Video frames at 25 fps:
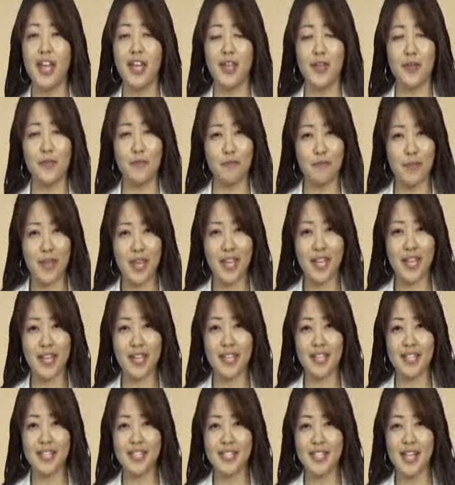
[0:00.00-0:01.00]
It
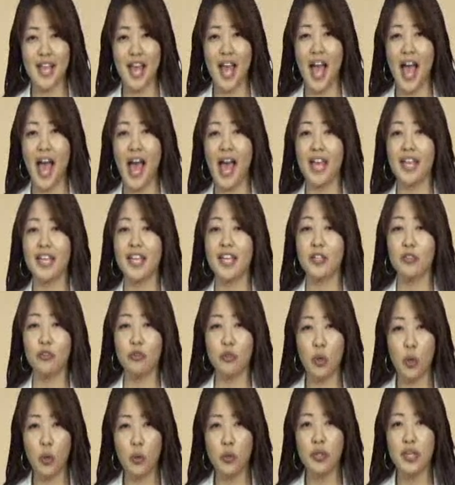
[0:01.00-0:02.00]
means I
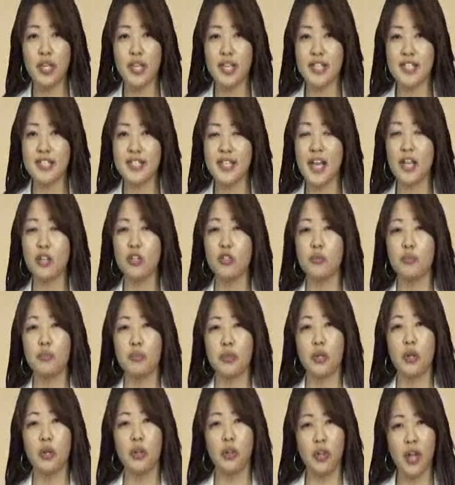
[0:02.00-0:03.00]
can notice that you
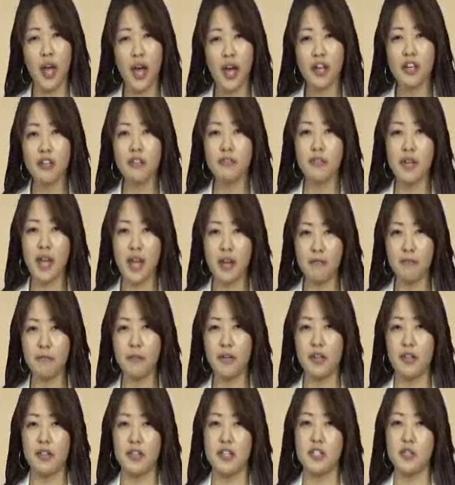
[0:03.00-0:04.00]
put a lot of
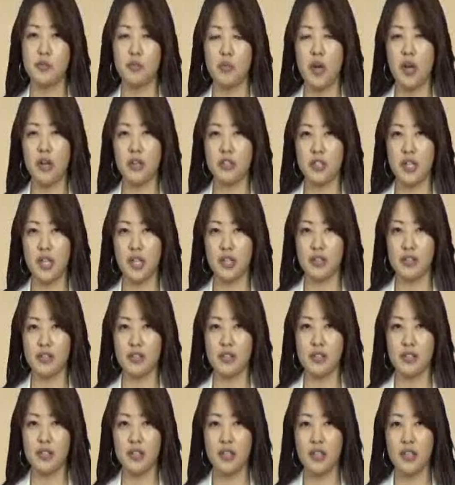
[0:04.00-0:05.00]
effort in this
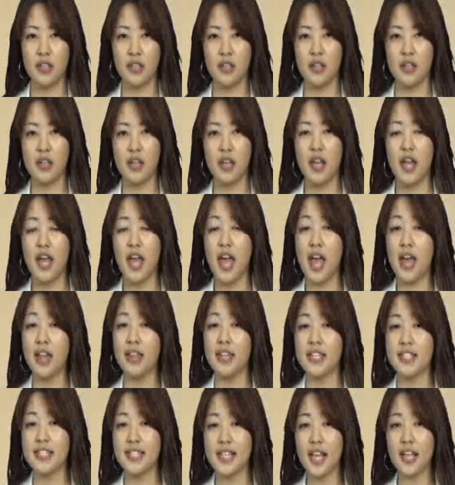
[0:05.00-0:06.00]
project.
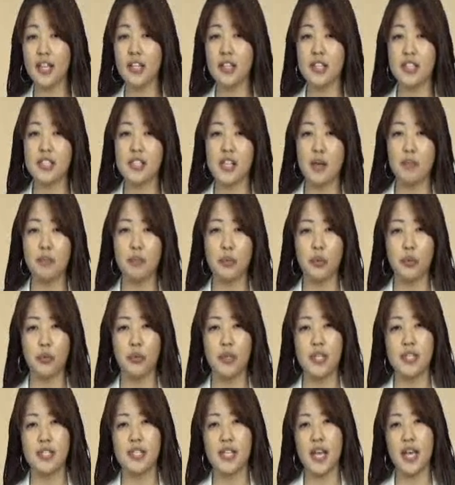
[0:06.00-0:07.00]
And the second example,
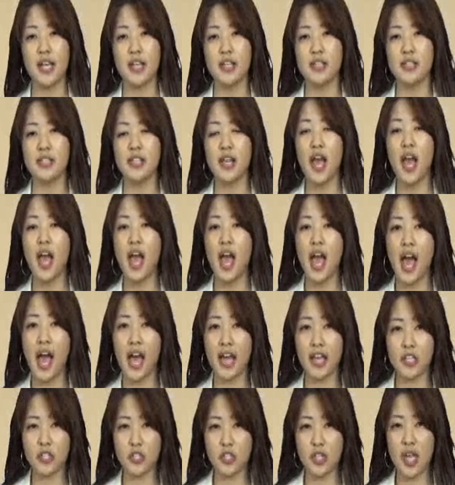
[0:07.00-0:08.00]
it says,
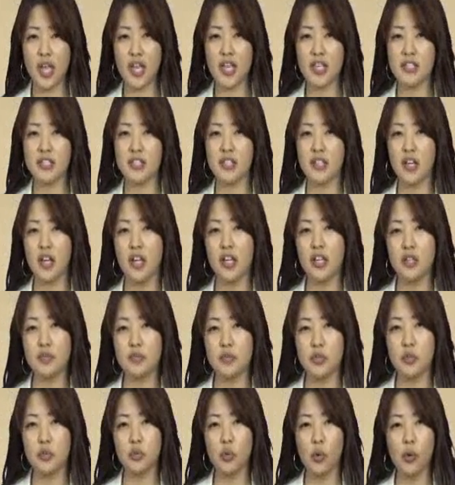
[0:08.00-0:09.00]
I changed the color
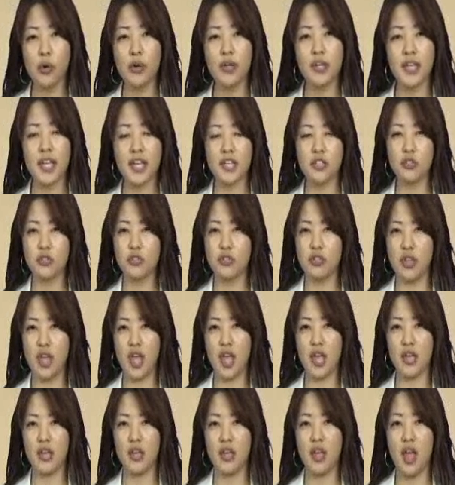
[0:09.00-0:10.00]
of the door
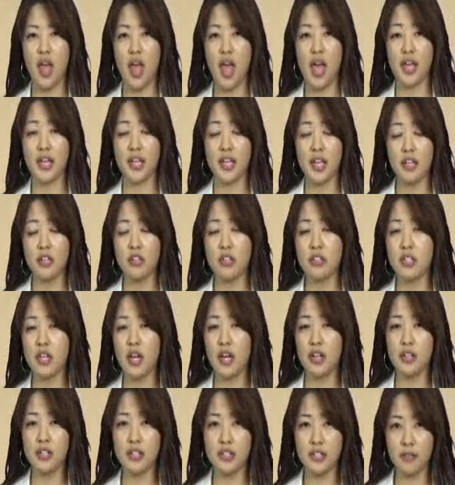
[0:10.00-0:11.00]
yesterday. Can you
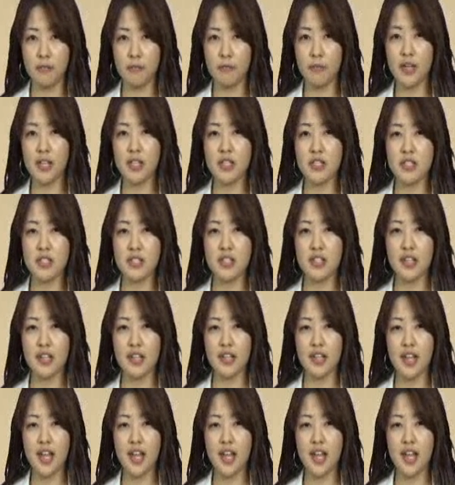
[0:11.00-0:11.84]
tell the difference?